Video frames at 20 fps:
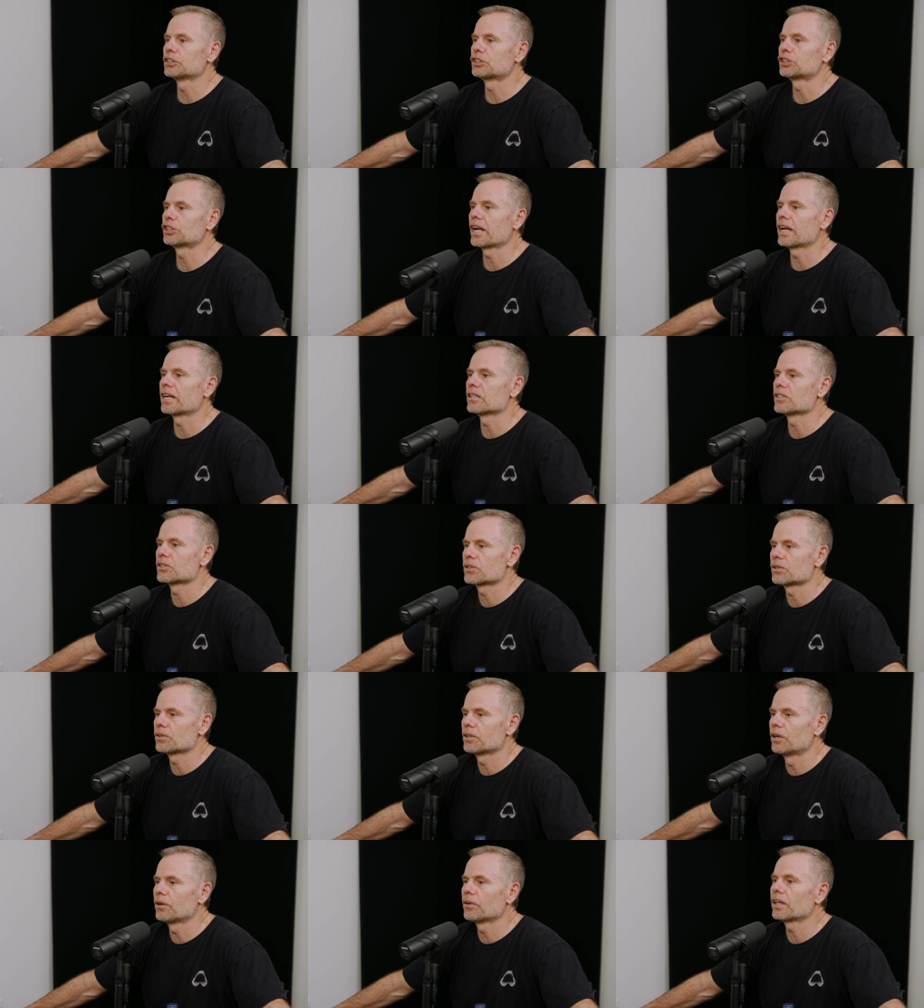to
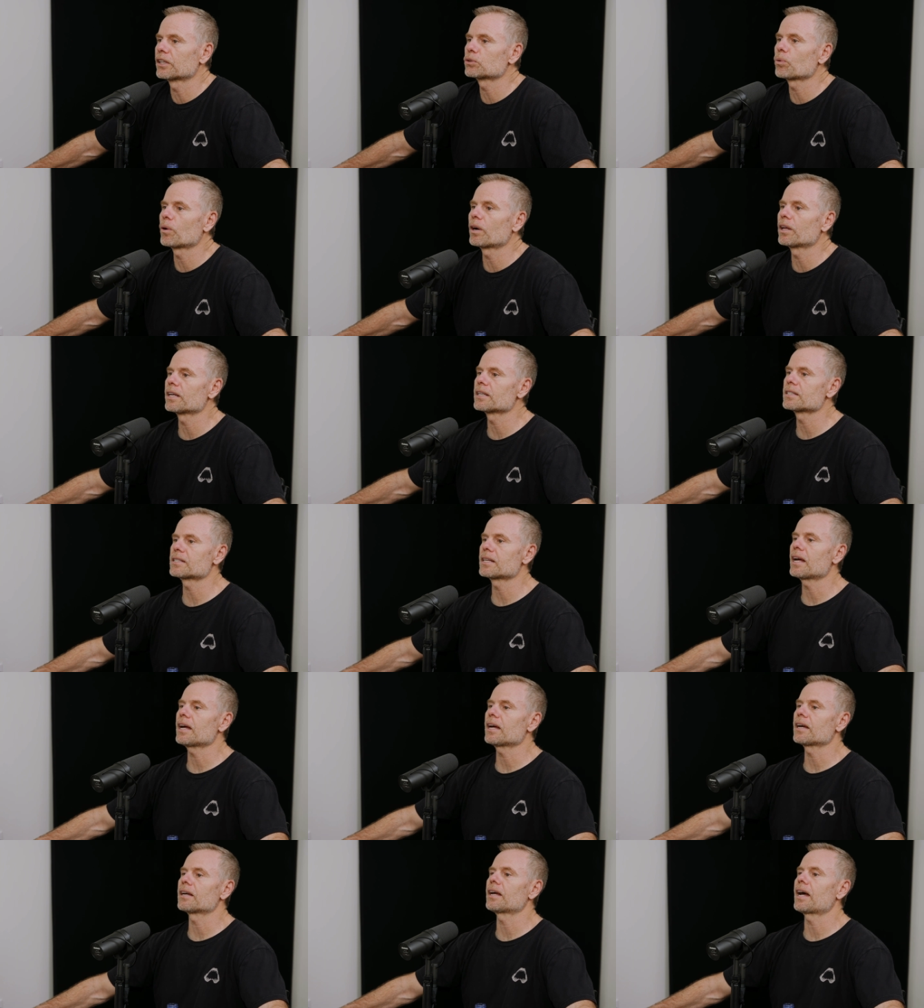change. You know, that's why they
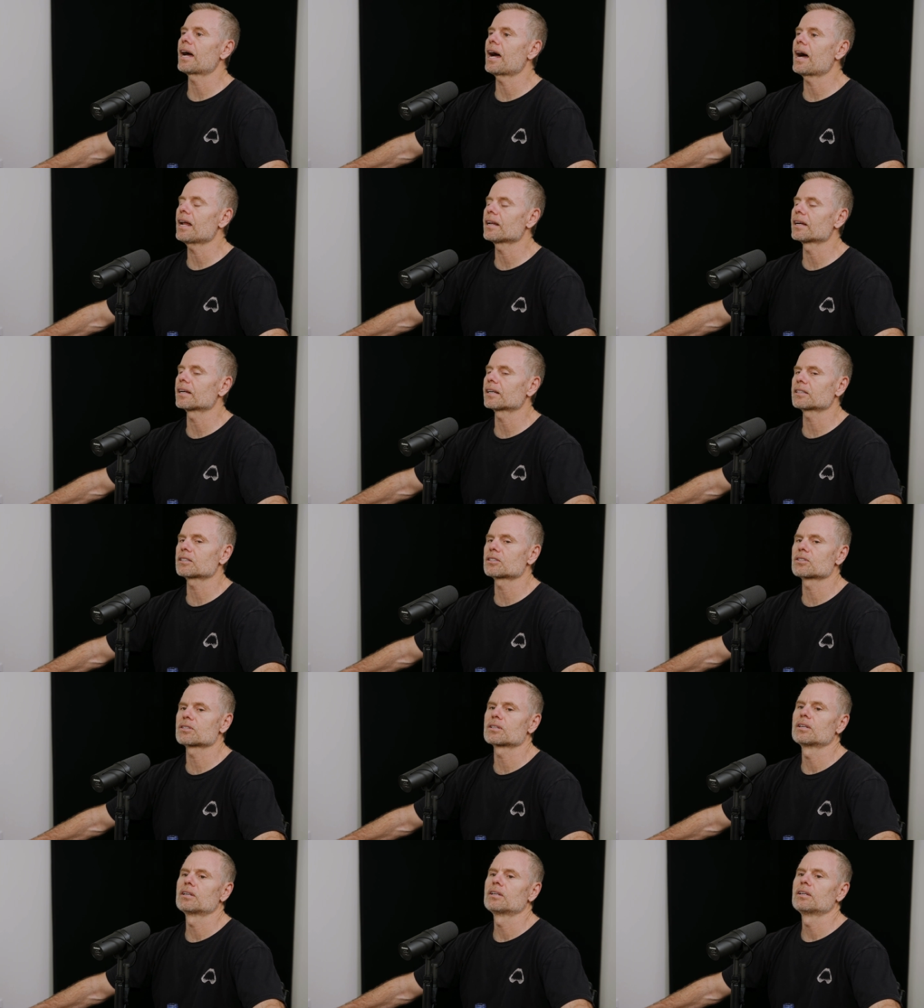say
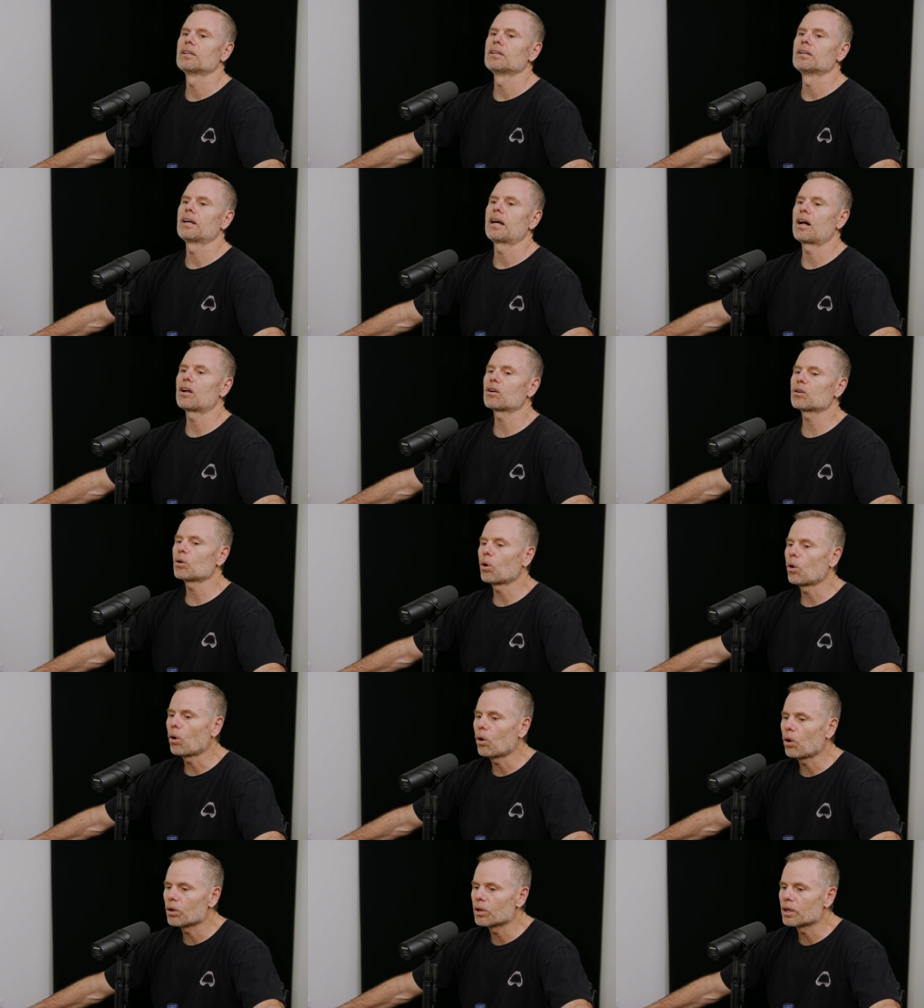addicts,
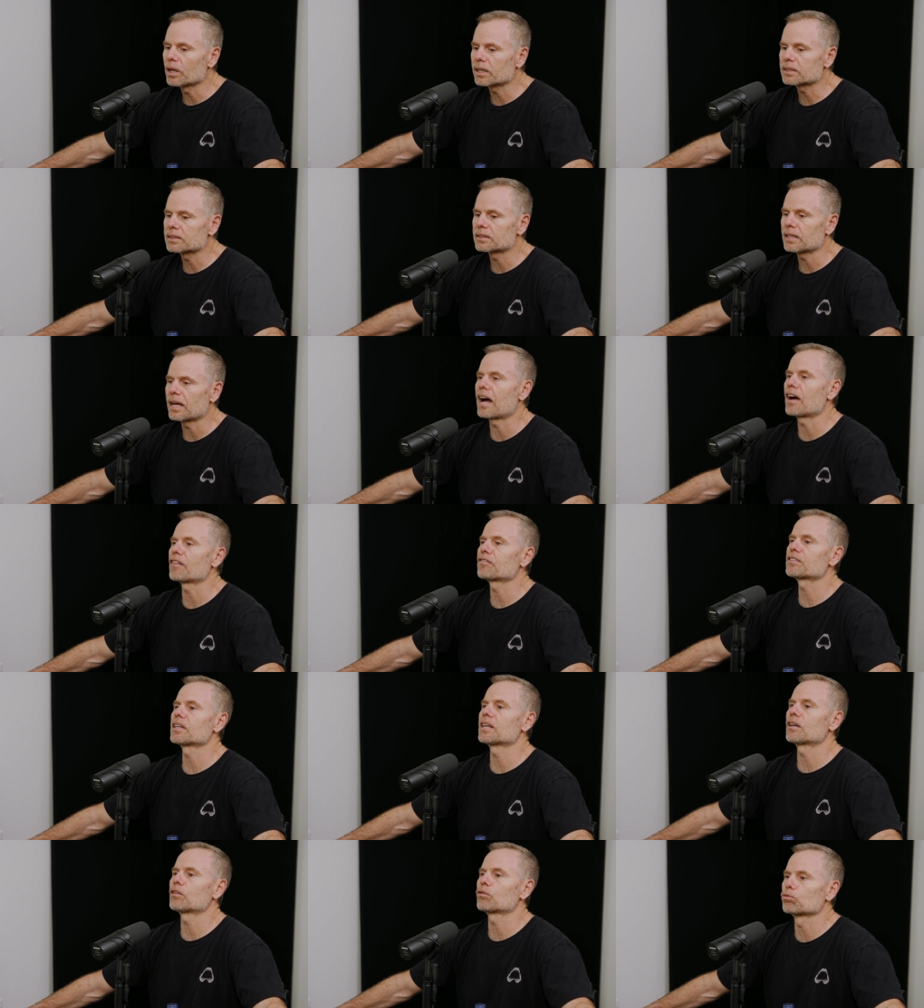alcoholics
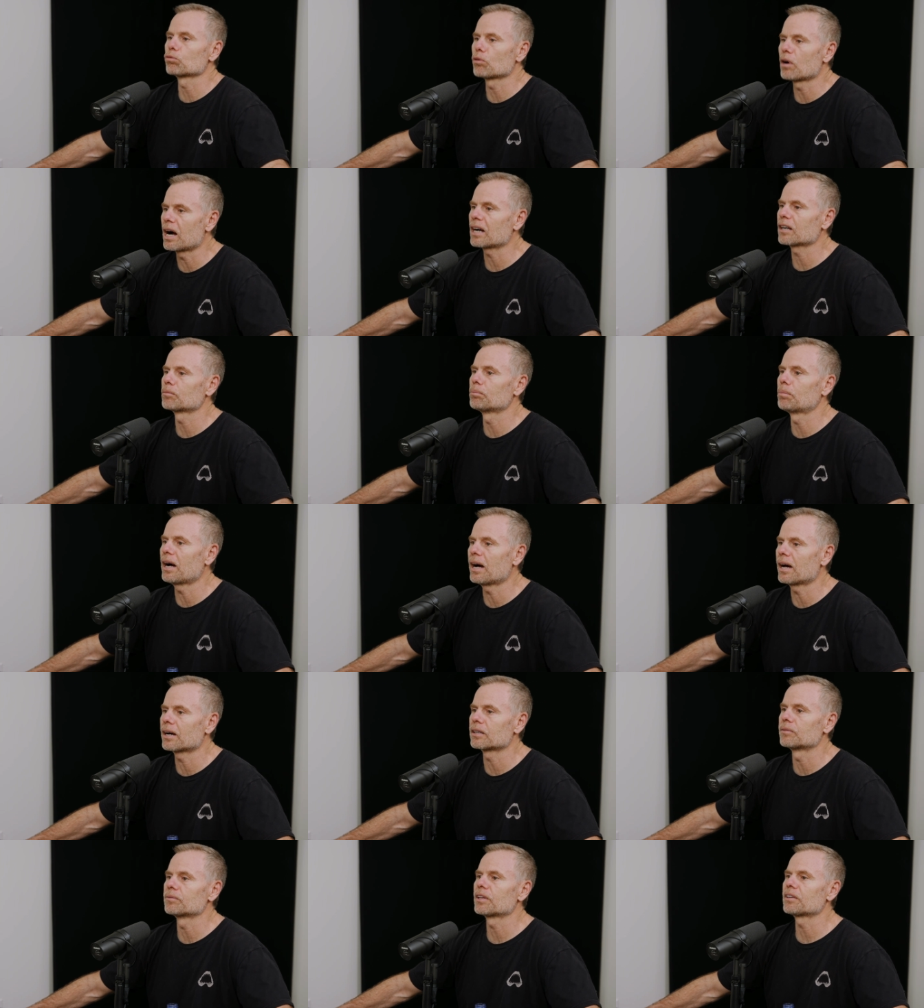have to hit rock
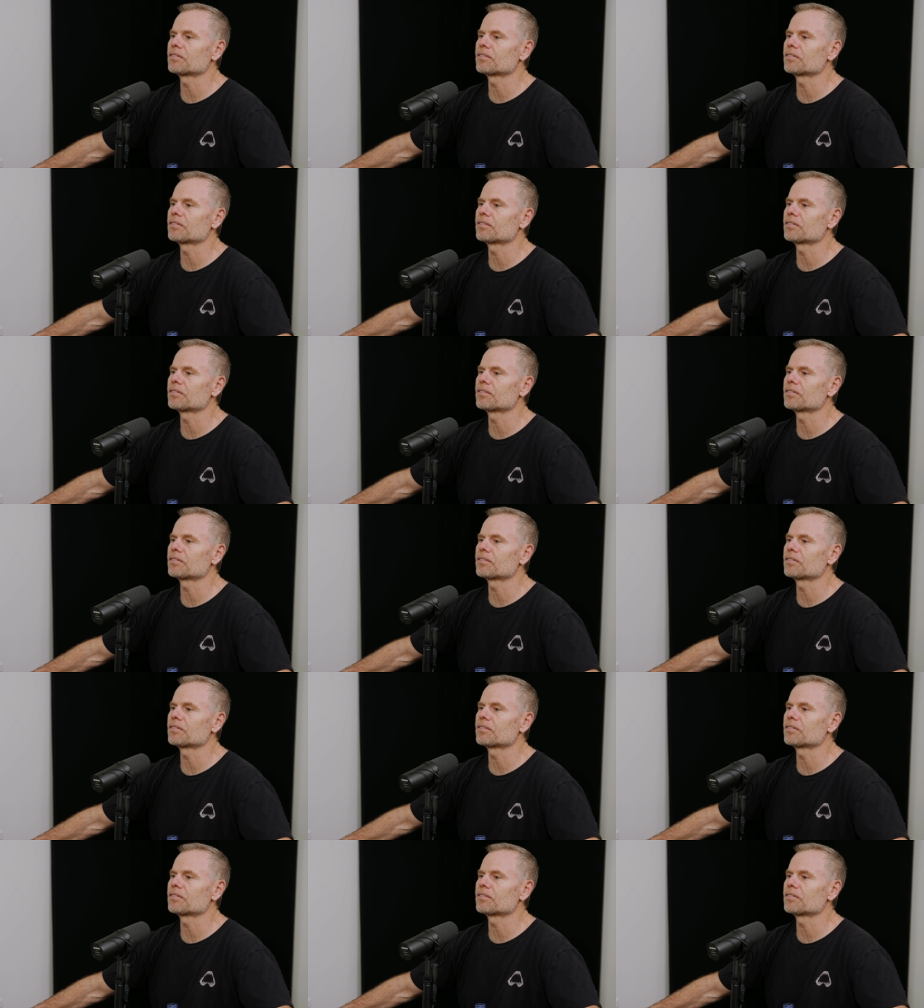bottom.